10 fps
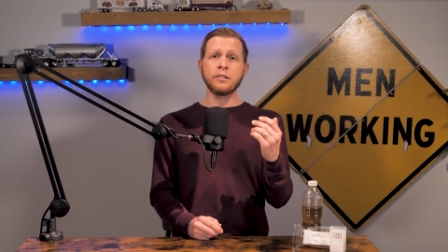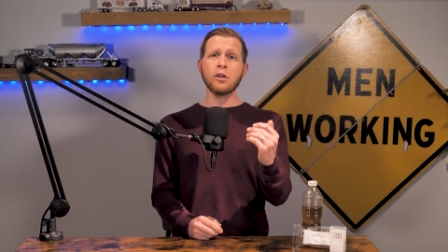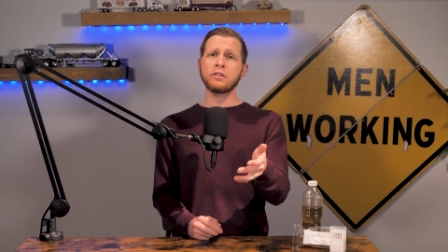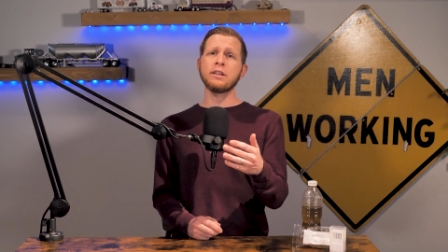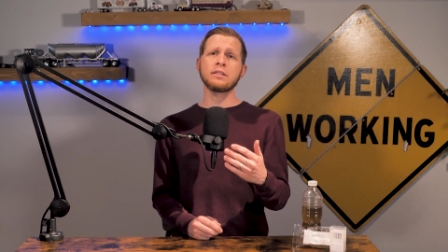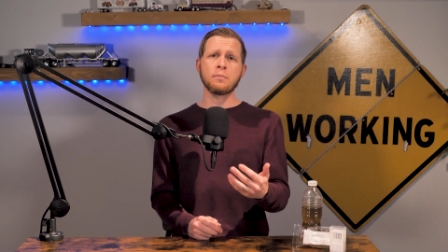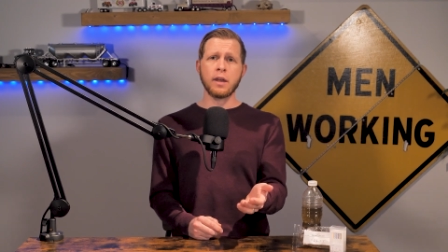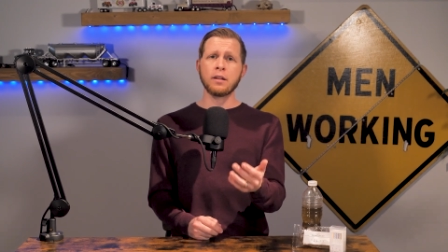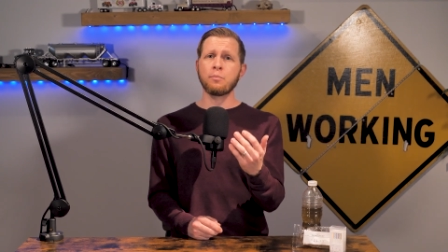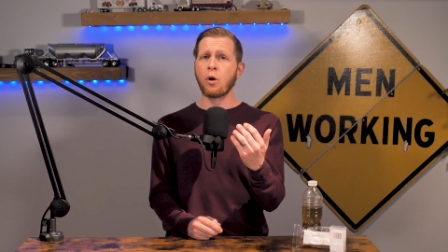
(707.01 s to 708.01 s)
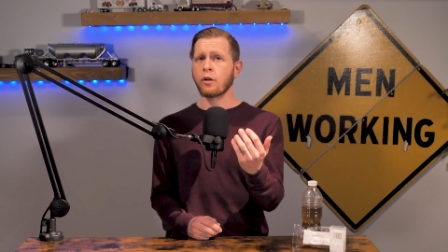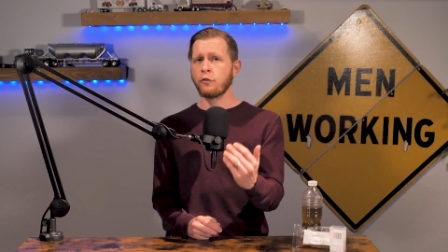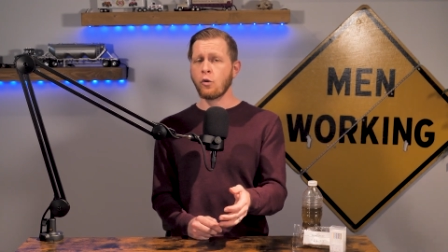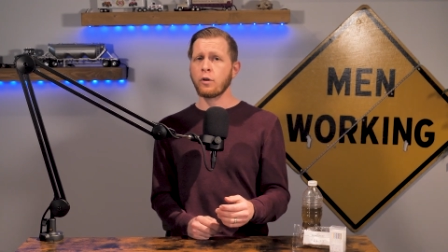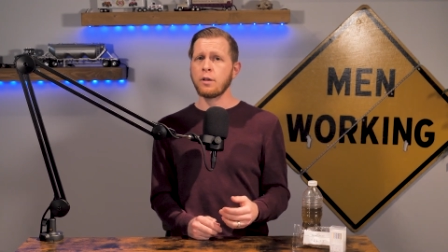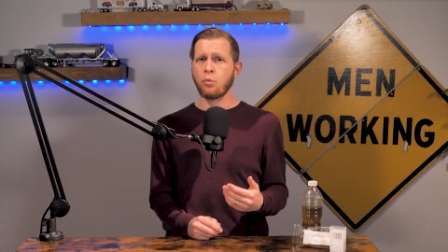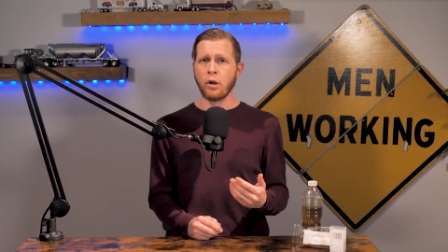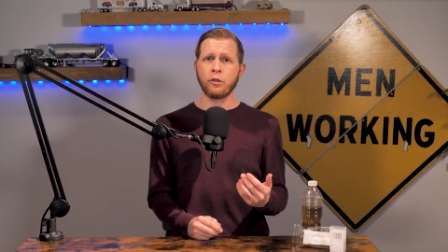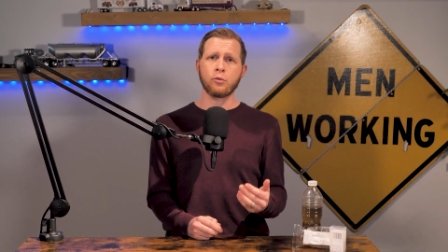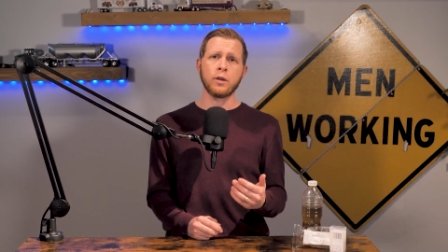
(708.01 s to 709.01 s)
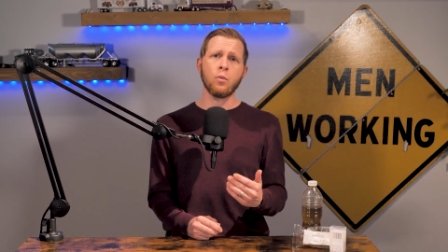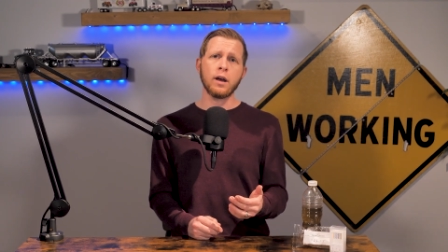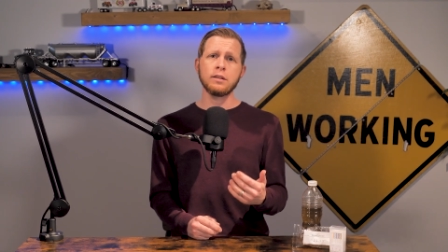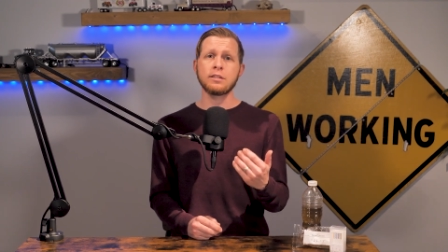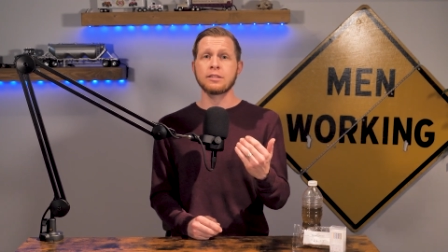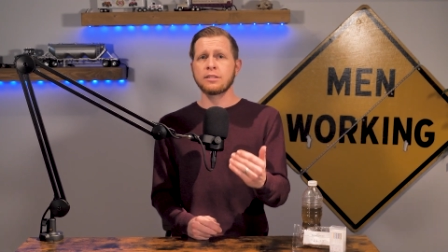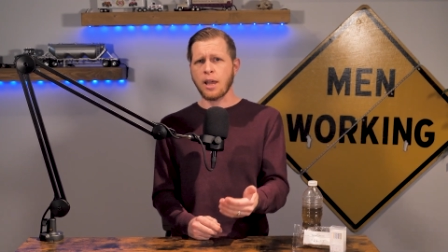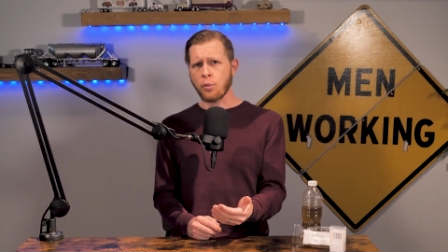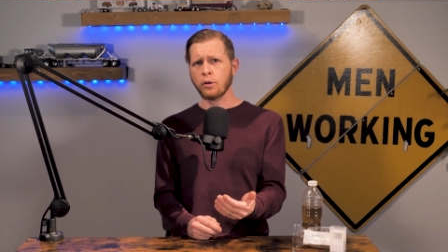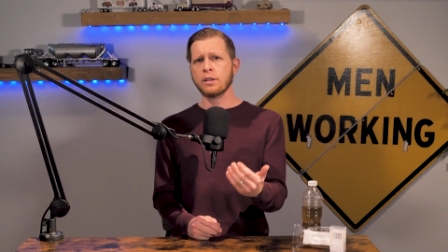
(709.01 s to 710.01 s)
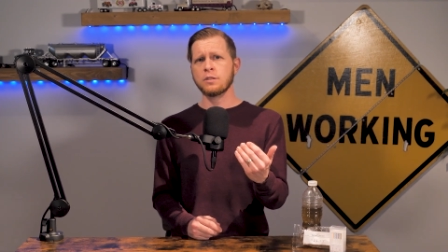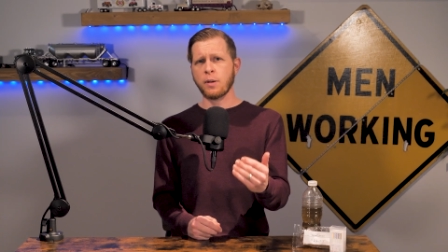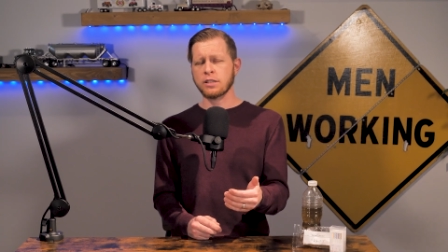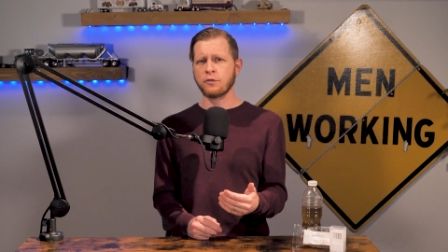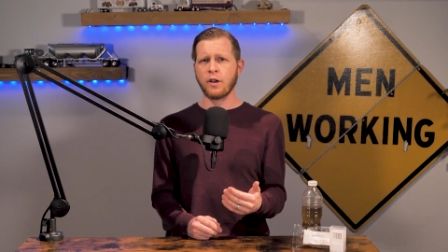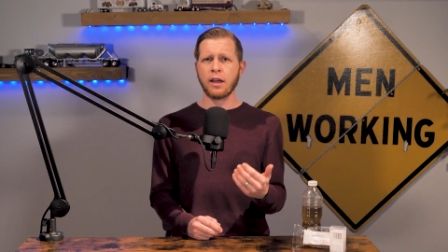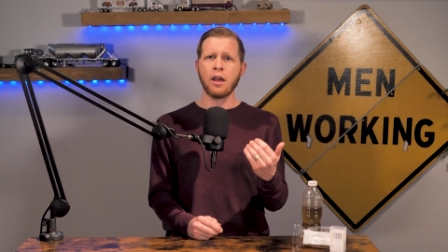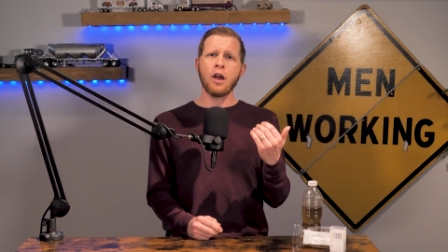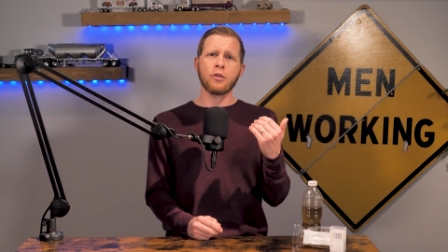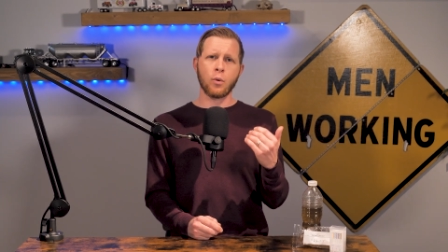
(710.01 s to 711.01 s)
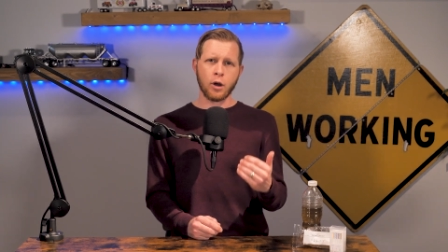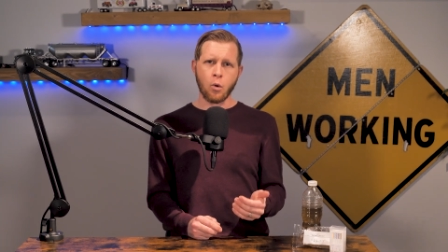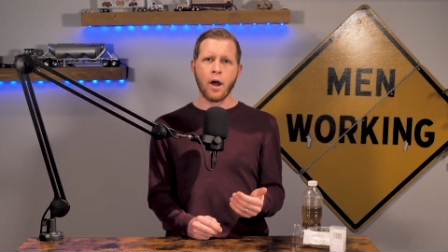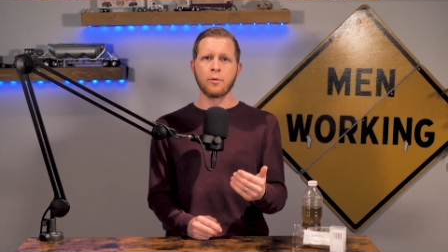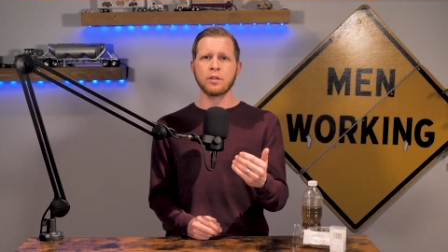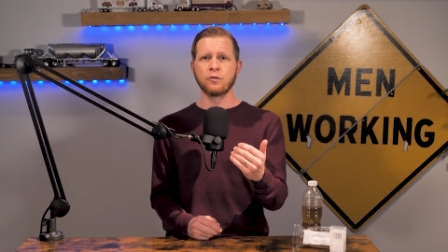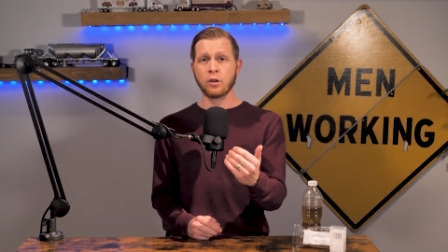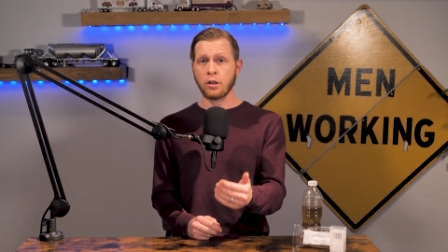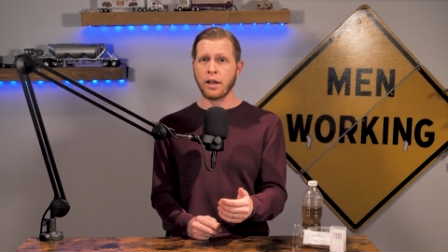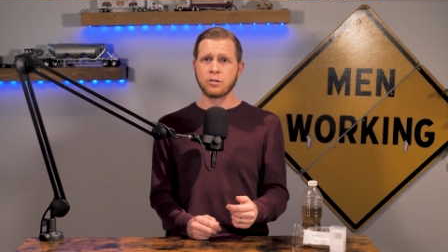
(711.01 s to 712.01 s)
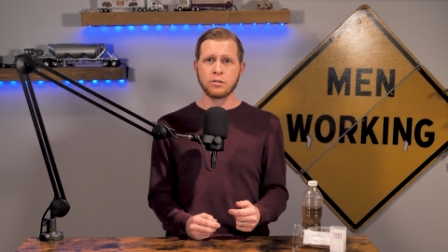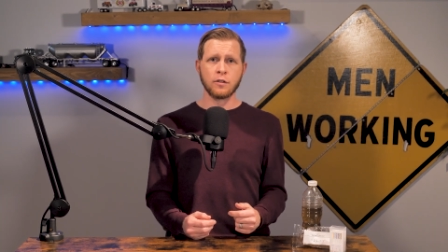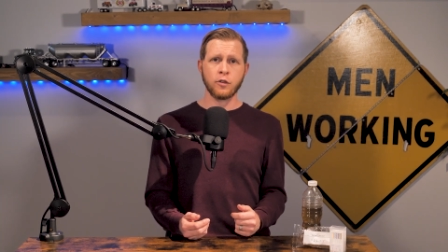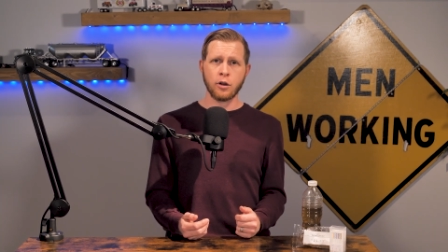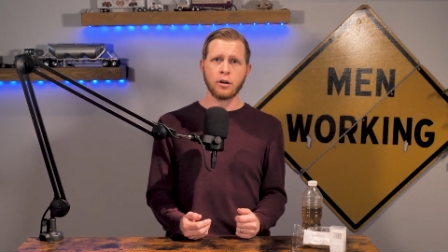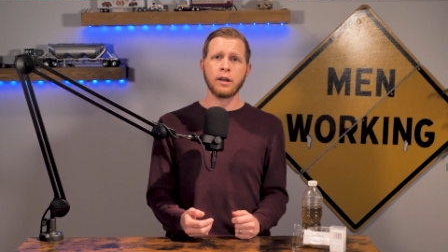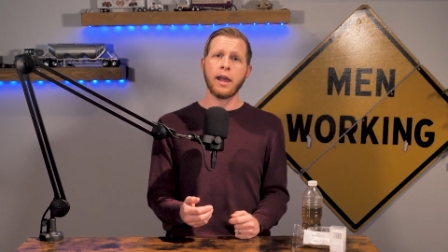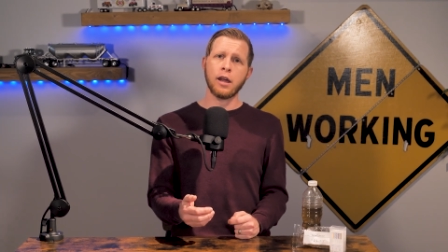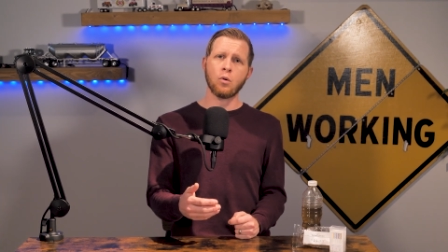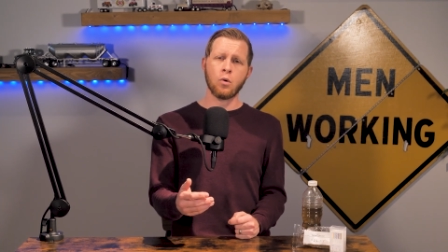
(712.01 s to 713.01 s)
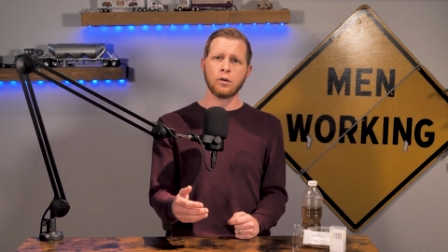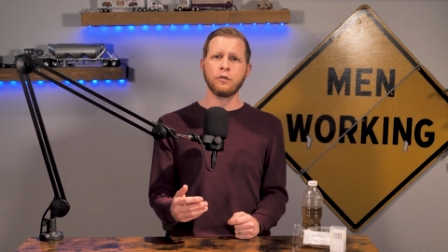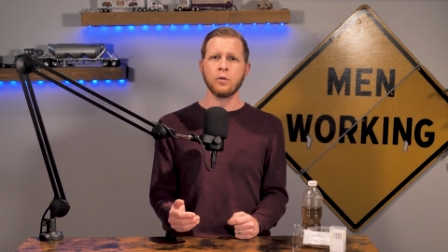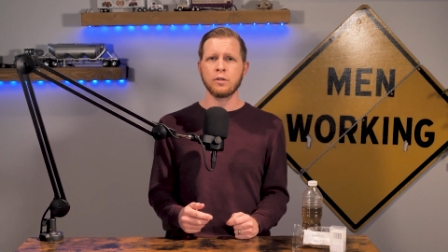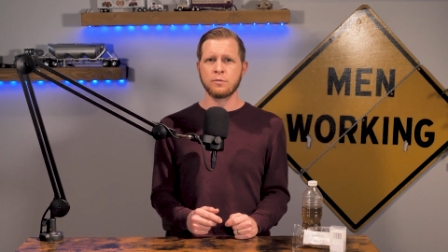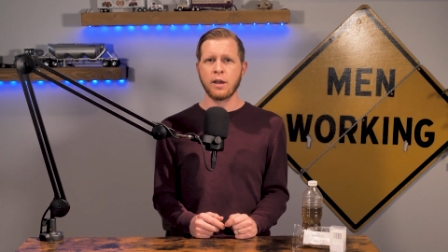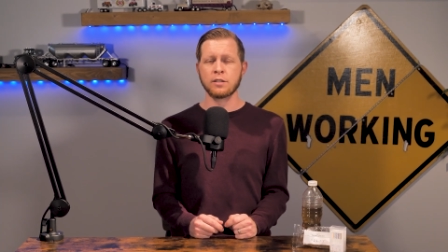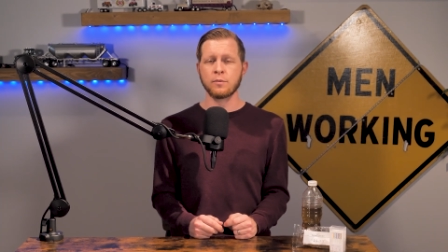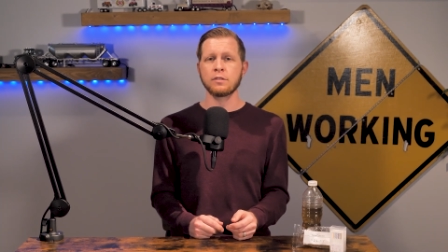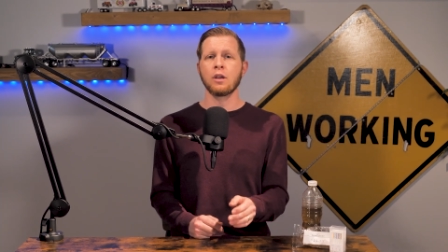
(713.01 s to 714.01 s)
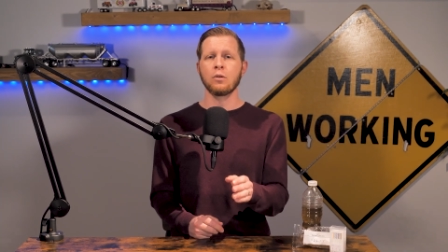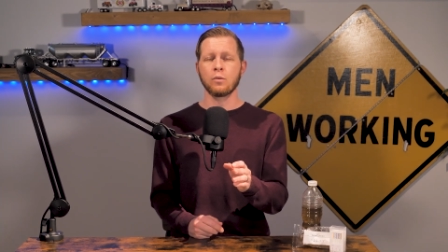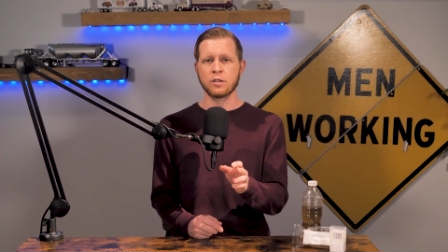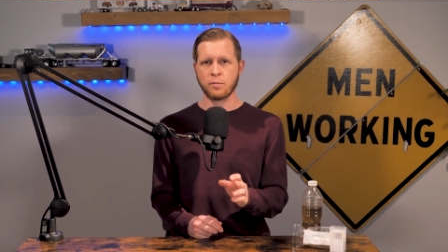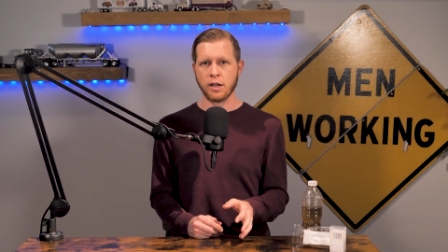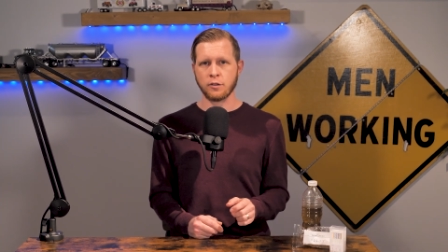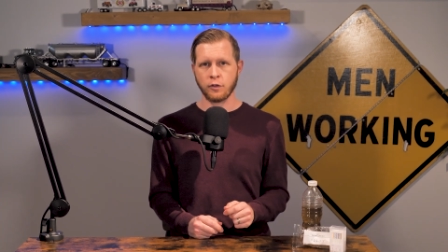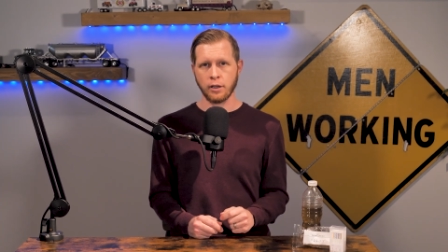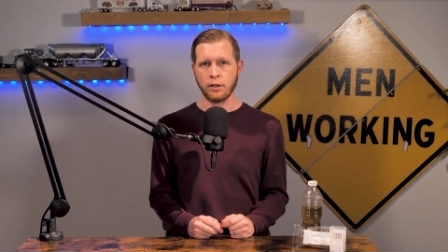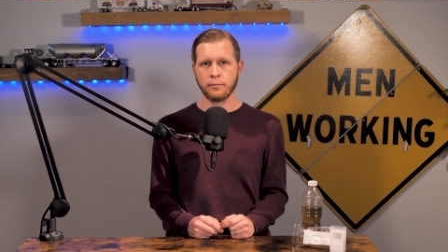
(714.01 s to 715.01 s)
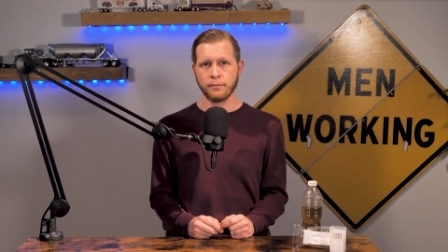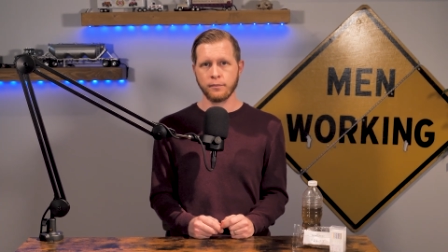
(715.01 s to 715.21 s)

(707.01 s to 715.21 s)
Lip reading: DOT has amended Part 40.31 to separately specify the requirements for collectors of urine and oral fluid specimens, respectively.